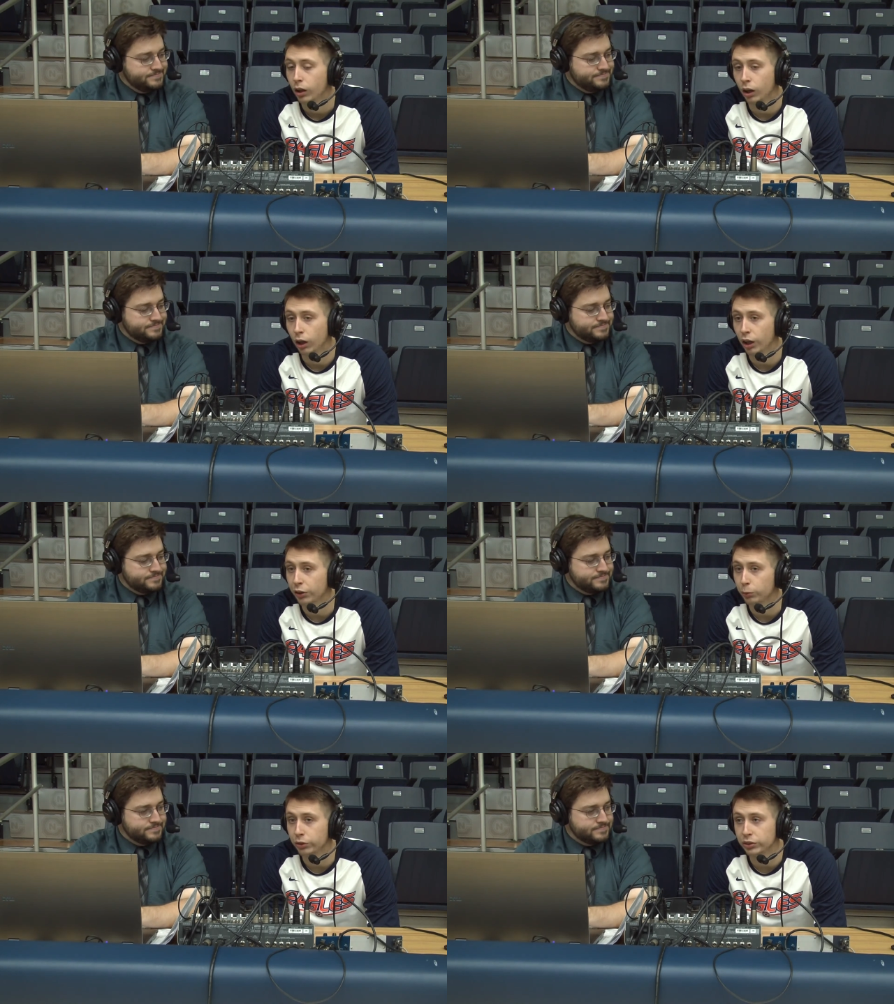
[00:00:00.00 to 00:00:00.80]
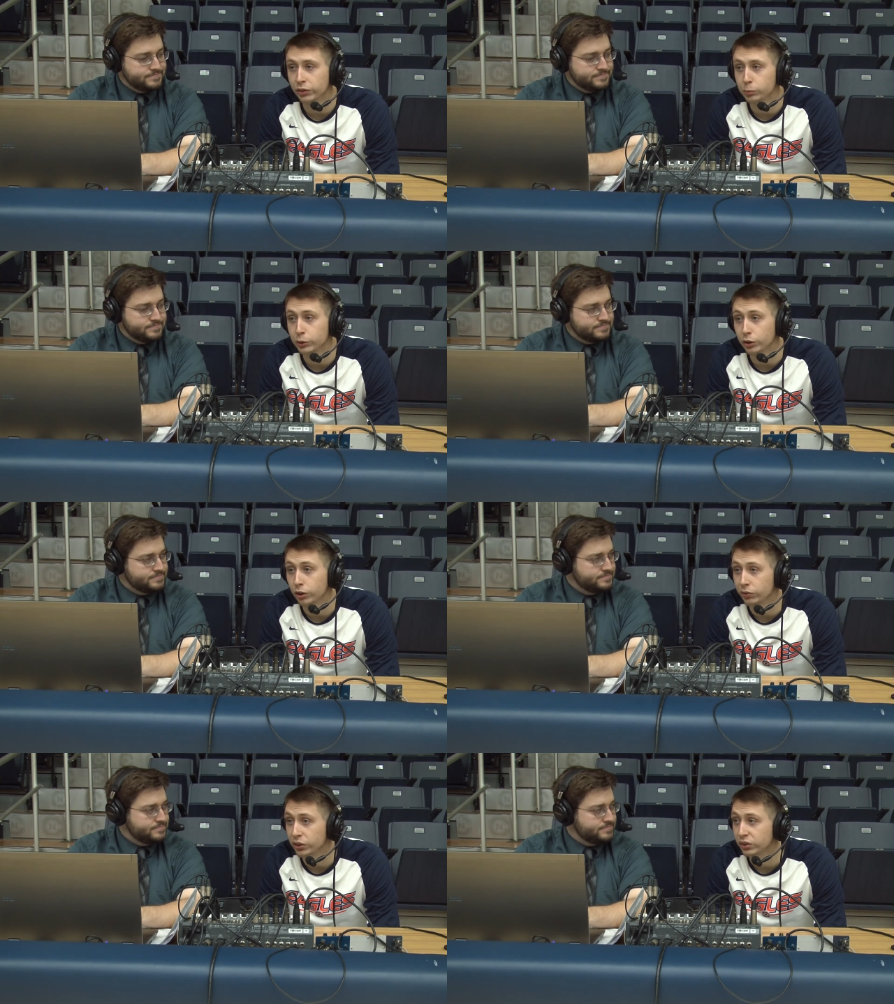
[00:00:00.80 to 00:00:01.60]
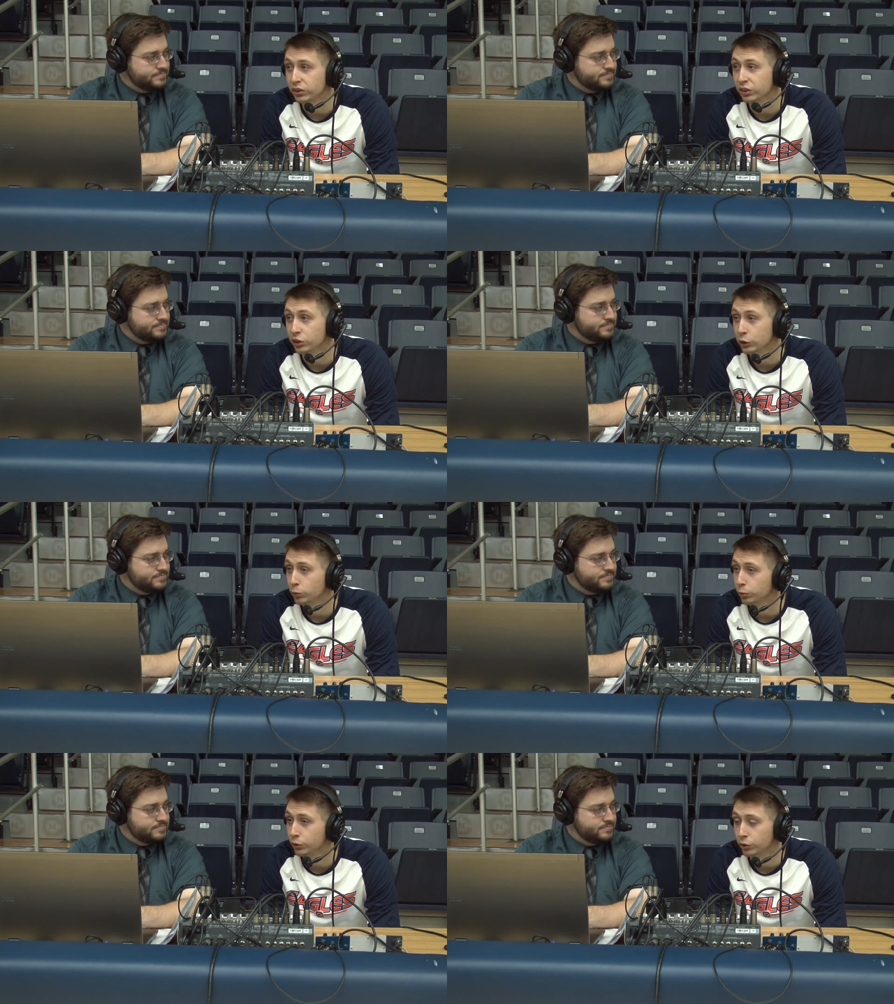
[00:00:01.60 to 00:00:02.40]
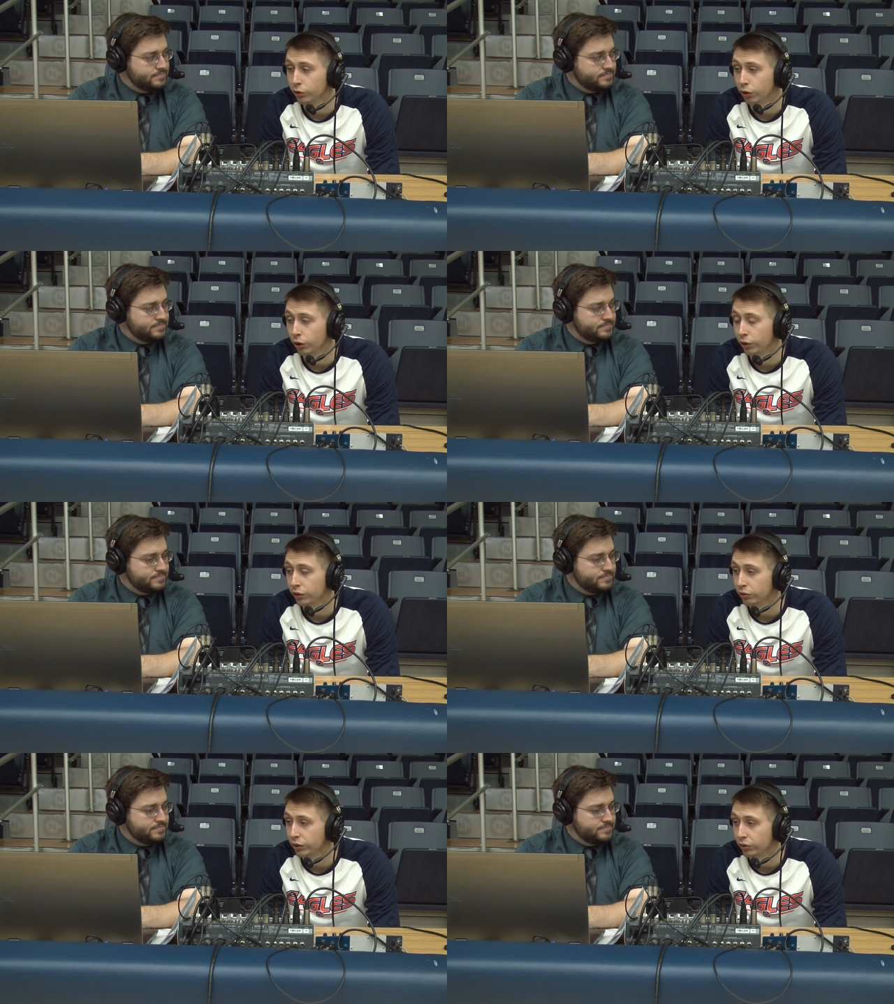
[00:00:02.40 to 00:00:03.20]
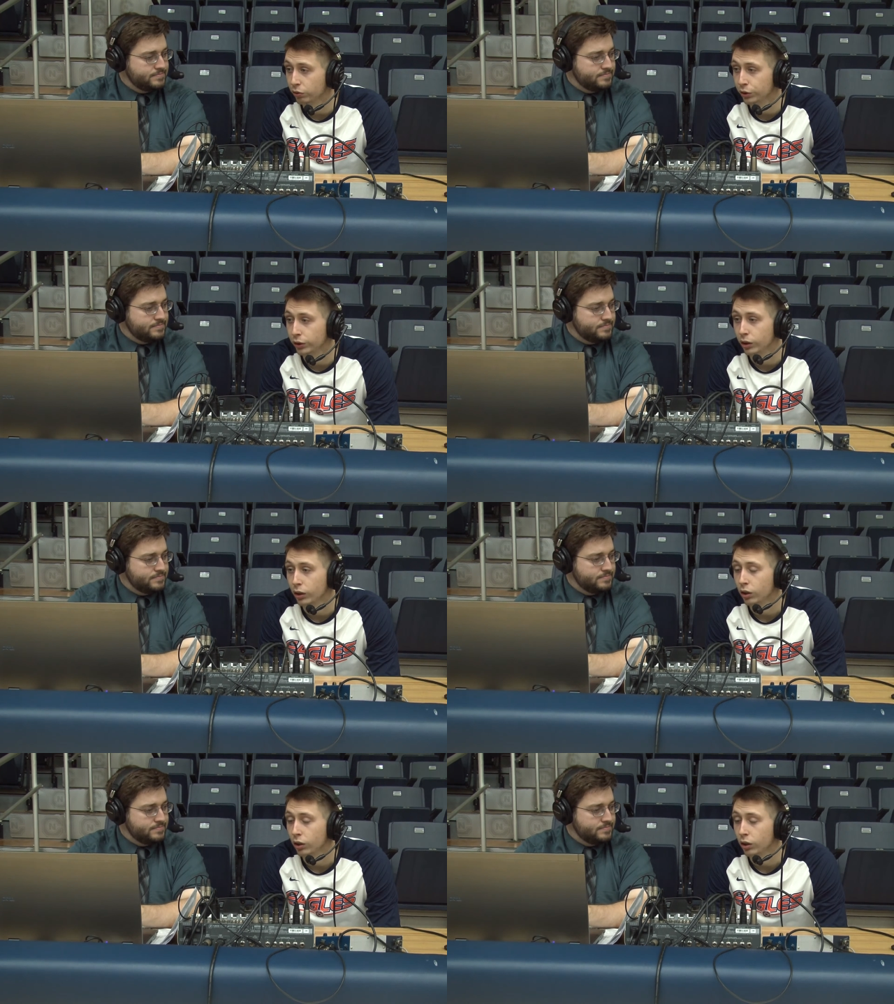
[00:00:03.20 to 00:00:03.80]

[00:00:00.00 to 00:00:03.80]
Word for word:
Speaker 1: Uh, I think we just have to build off this, continue what we're doing uh, defensively.